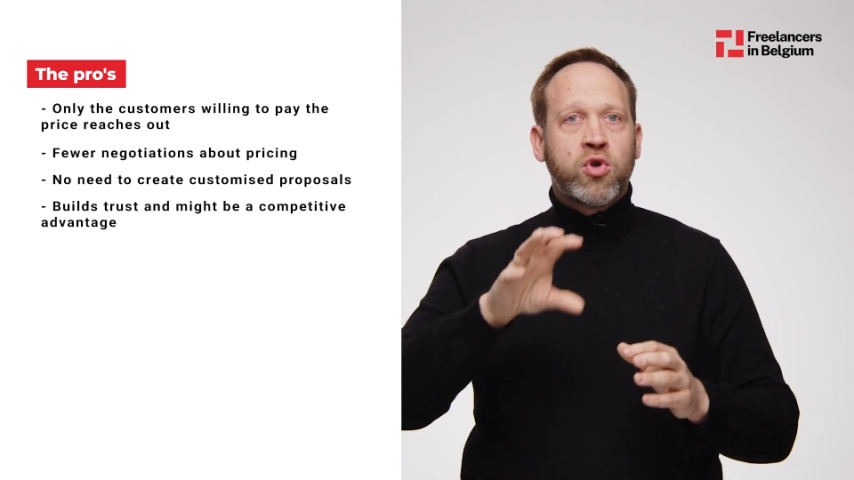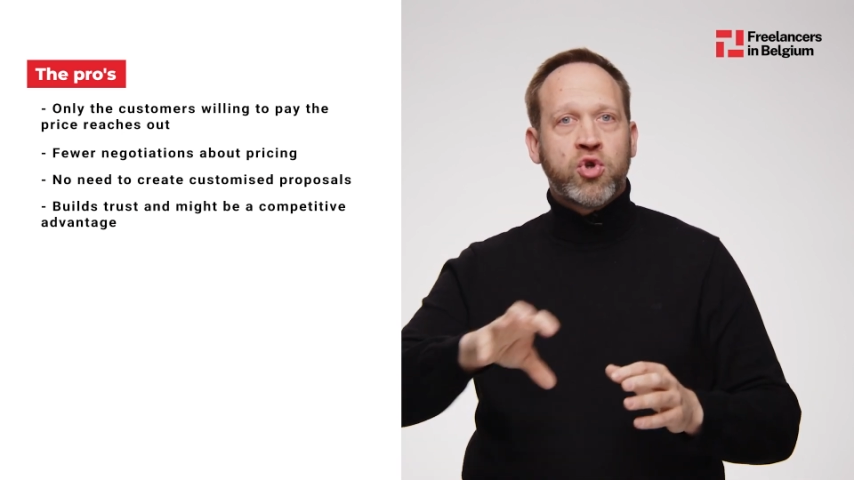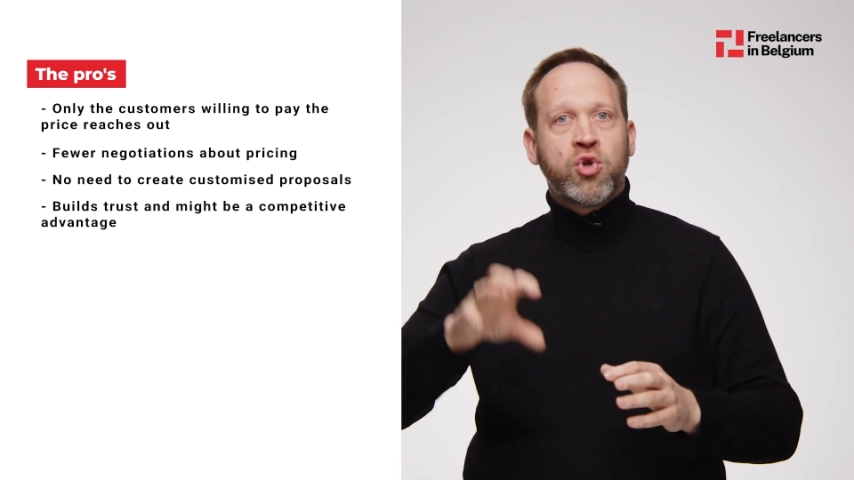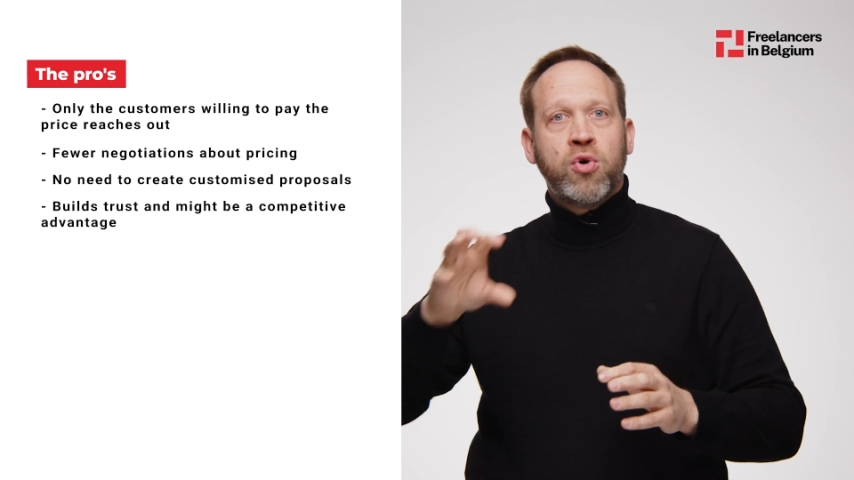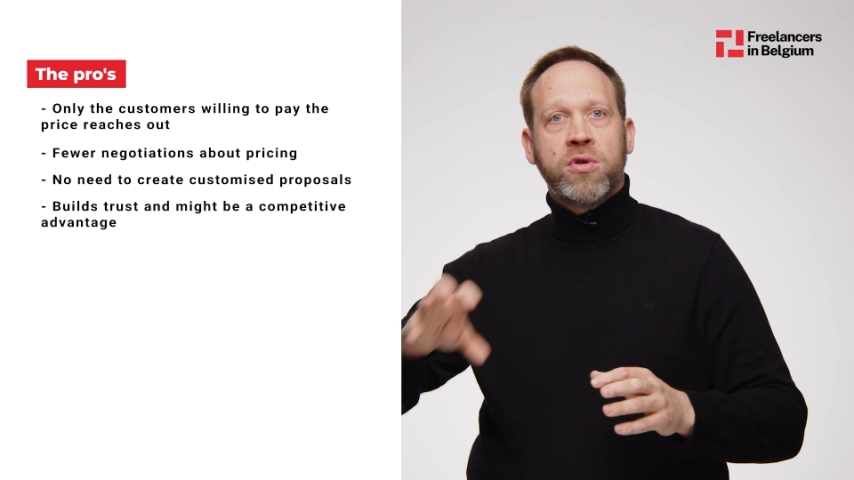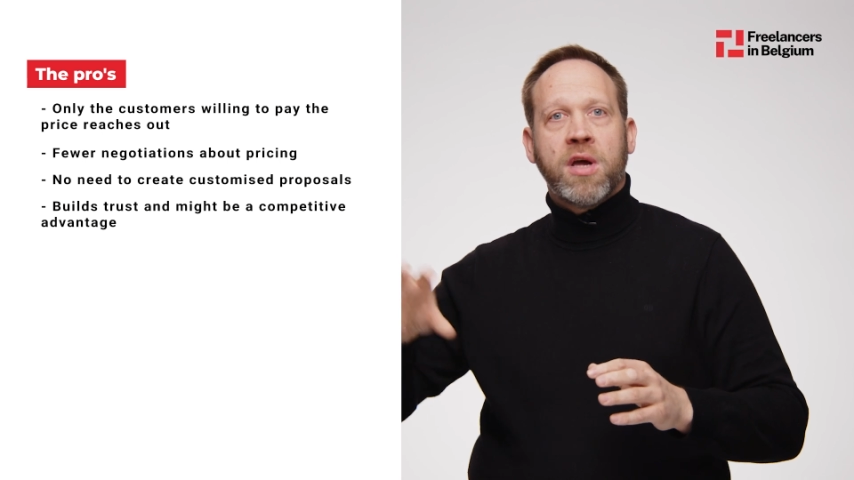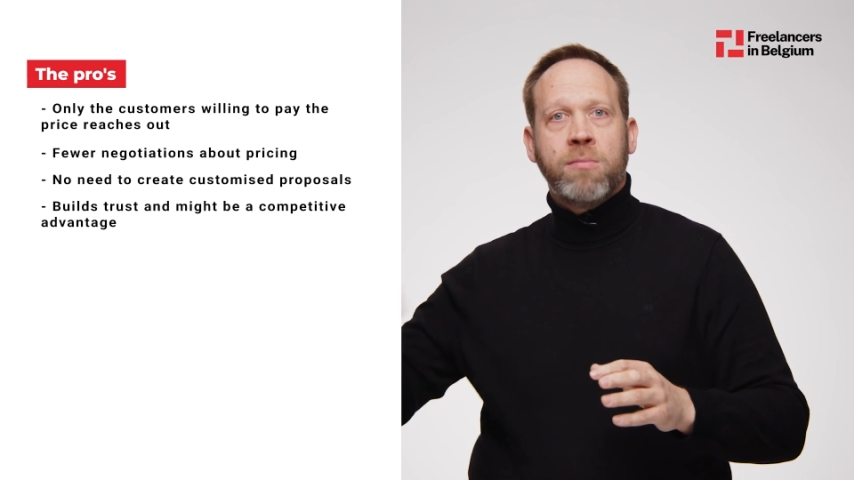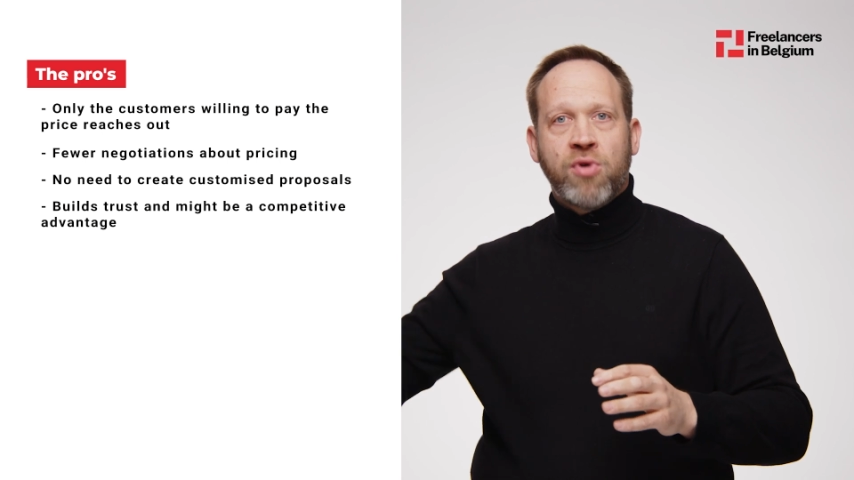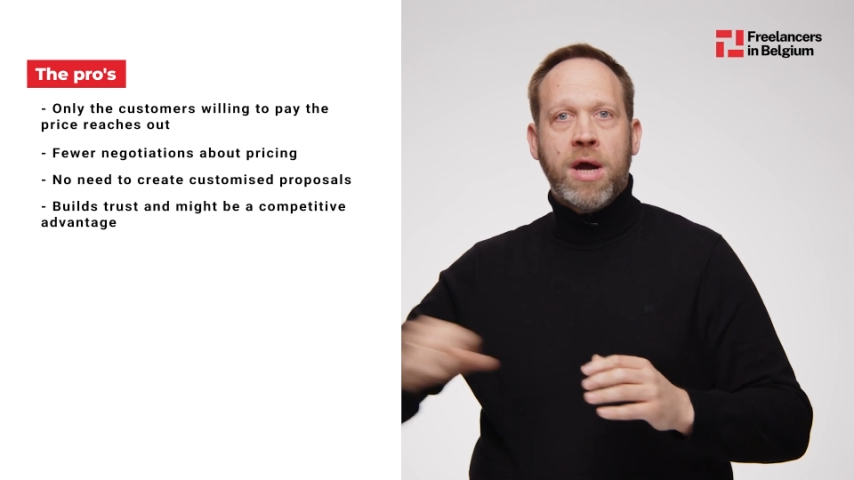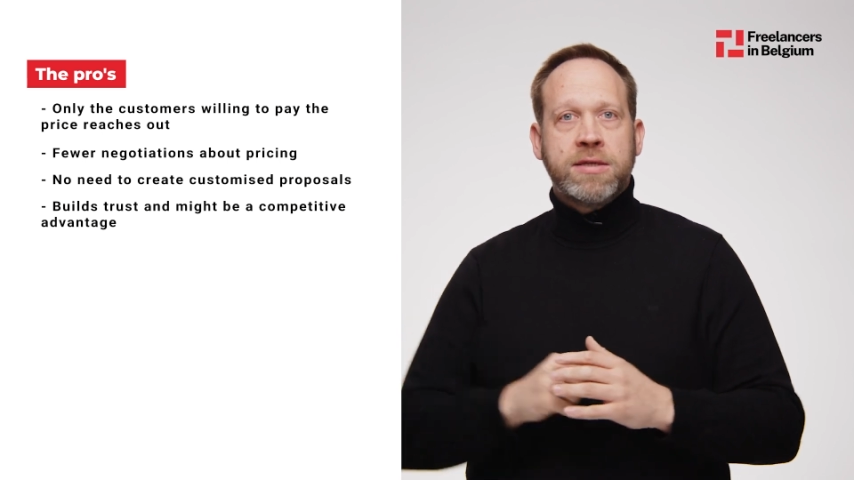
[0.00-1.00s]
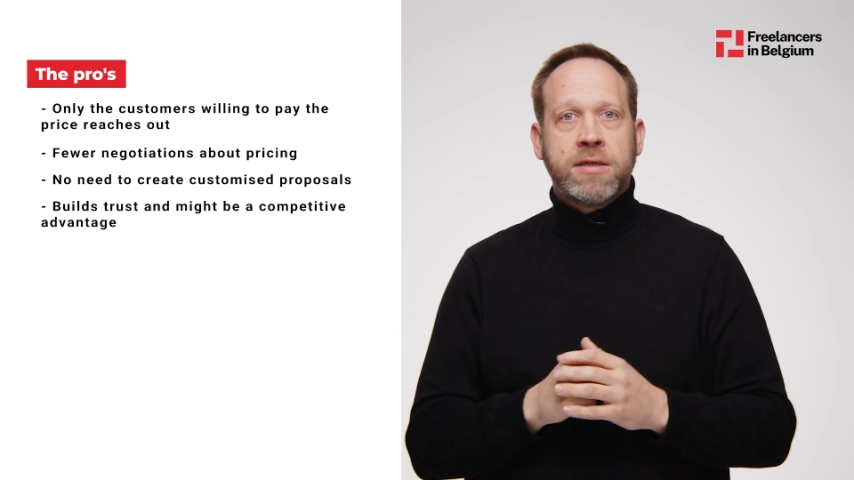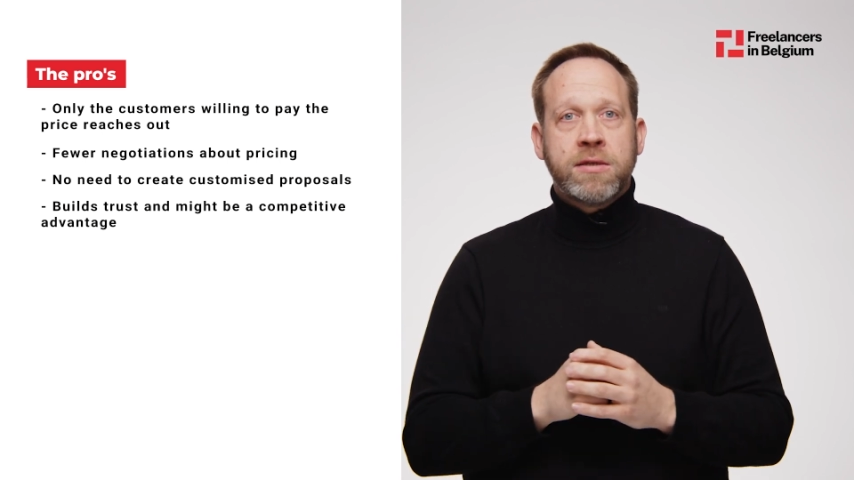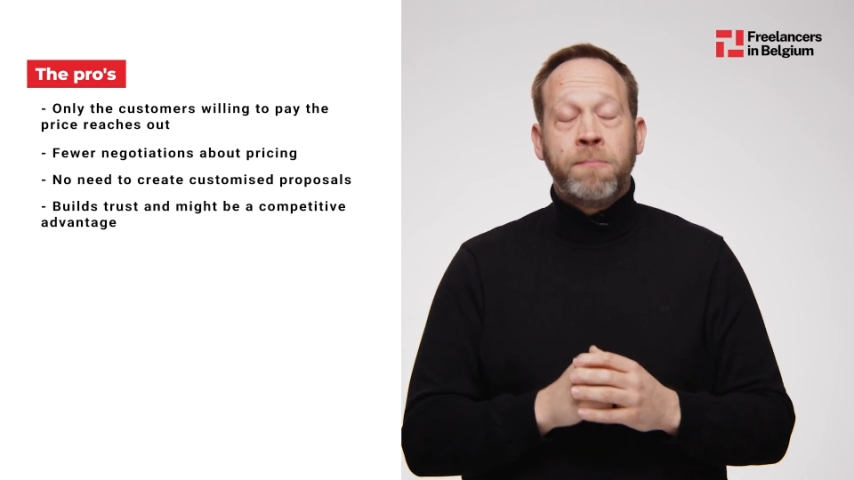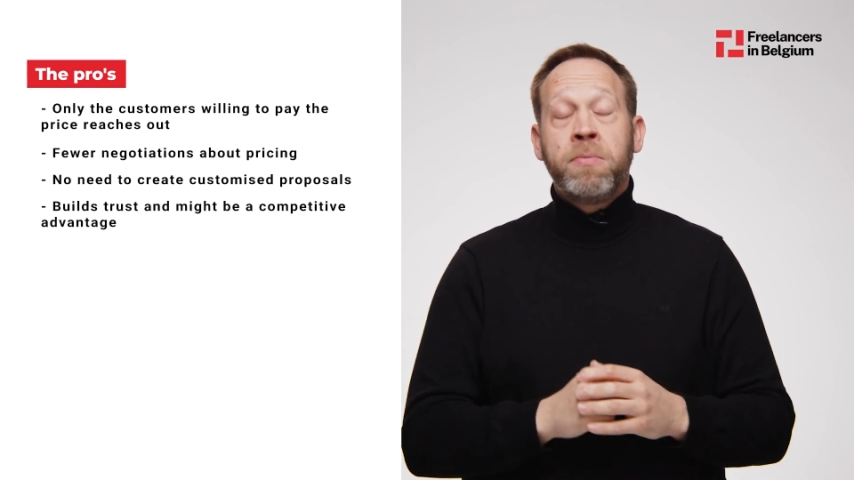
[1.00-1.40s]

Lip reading: show their prices.